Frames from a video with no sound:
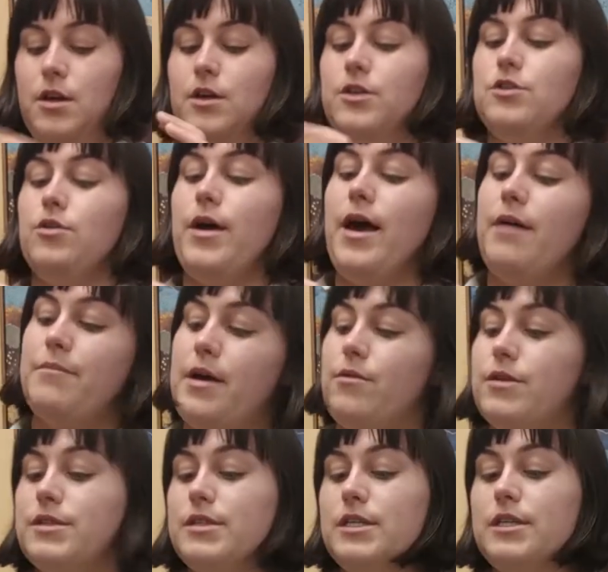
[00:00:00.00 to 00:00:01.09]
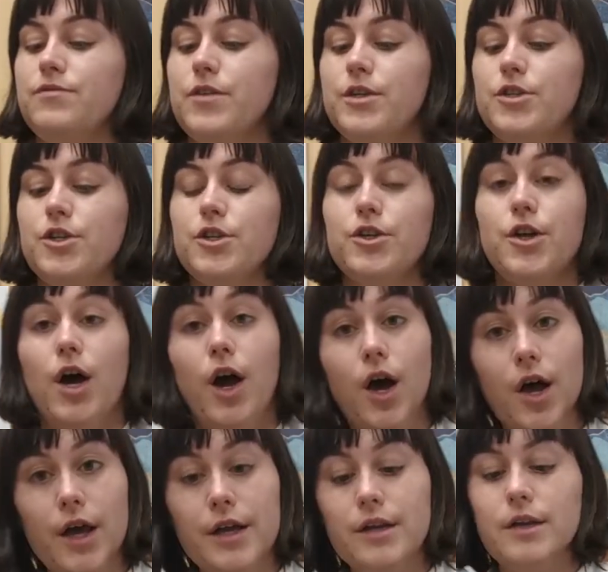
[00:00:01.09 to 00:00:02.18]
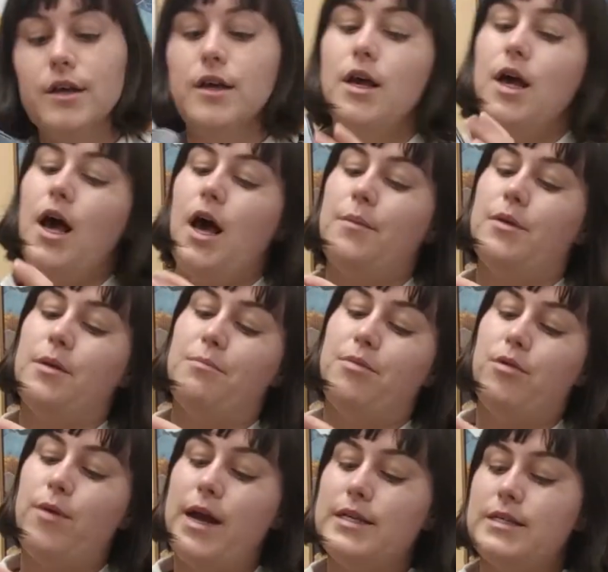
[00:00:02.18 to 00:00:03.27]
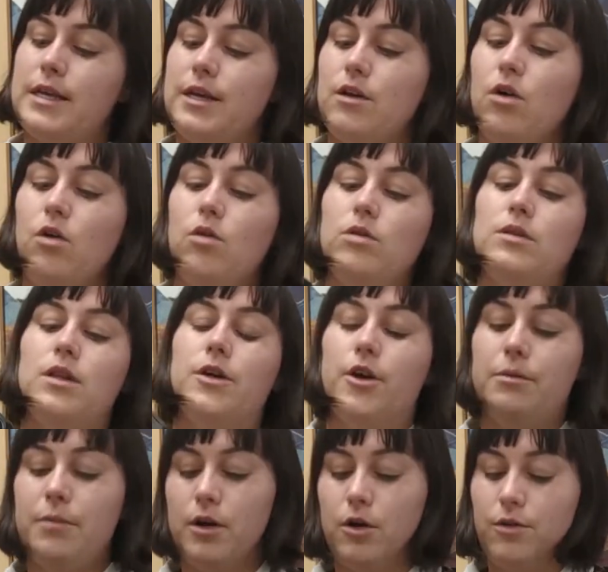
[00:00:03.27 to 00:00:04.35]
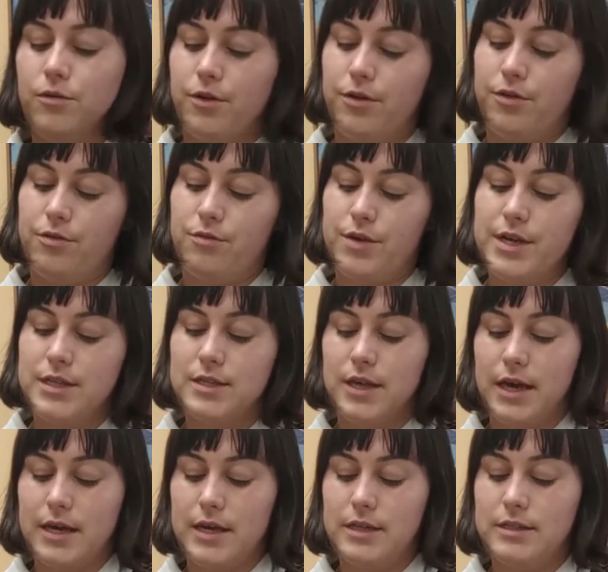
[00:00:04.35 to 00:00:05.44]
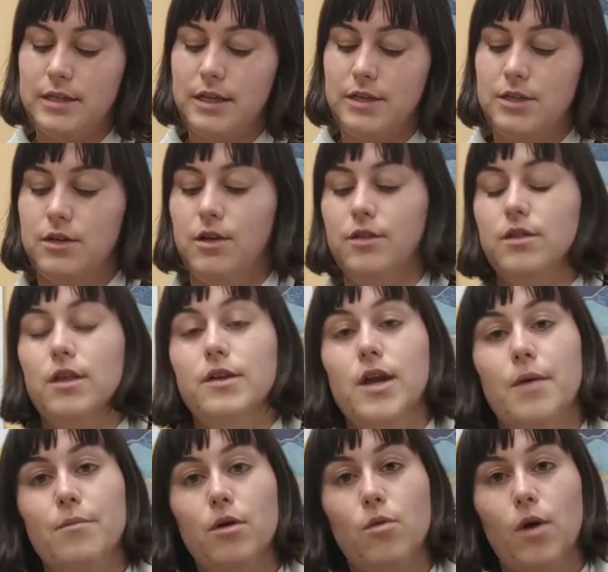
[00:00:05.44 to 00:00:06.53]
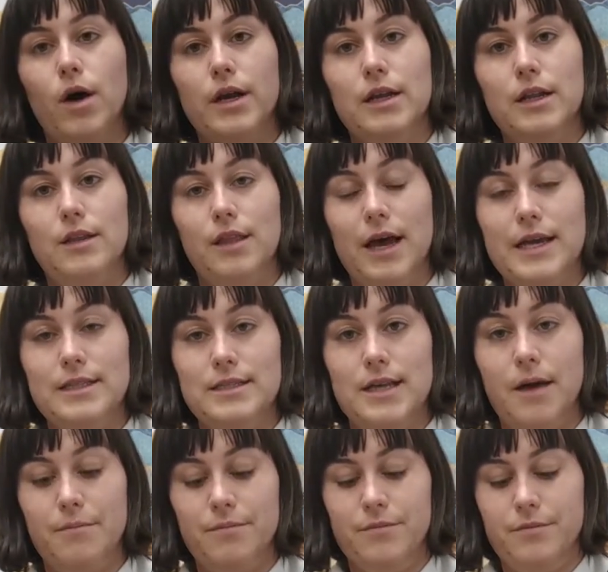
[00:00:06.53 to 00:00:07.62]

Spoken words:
So I have my receiver turned on. I'm going to press and hold Learn mode for 3 seconds until the number 1 lights up.